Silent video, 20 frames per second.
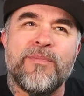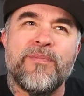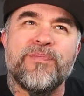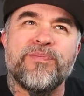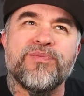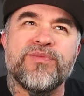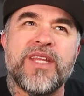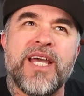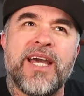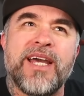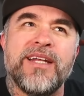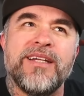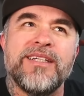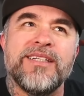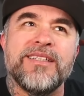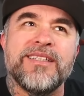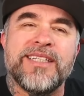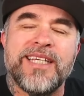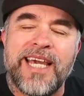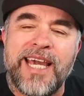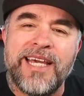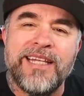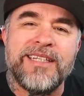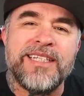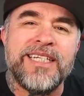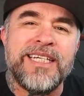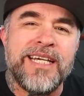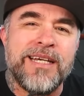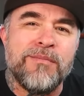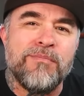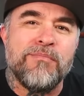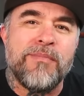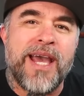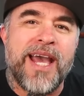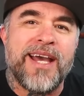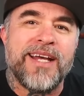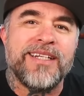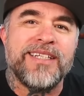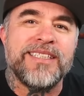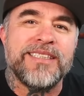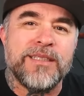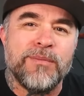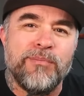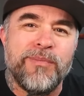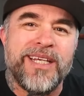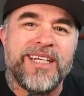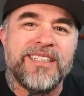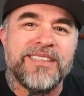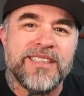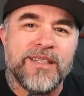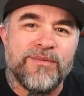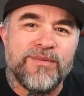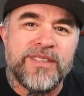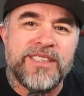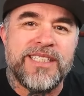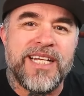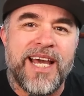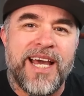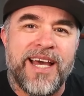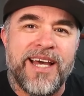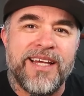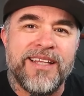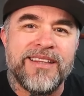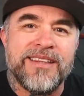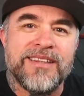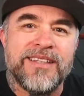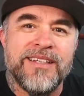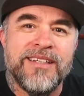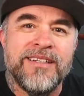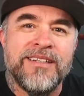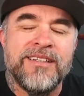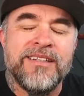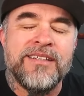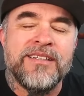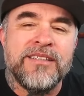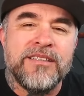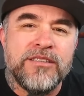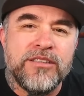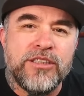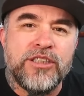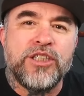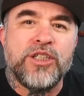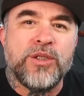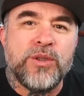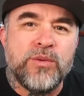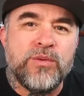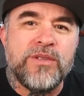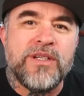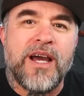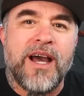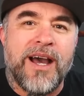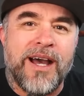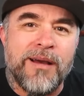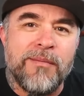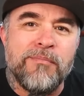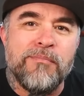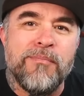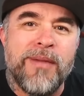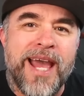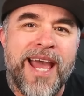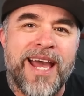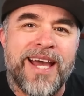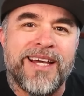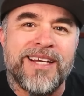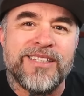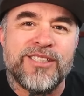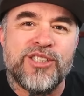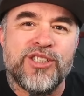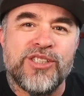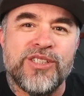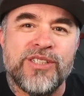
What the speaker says: that Kaylee and Maddie's means of death do not match,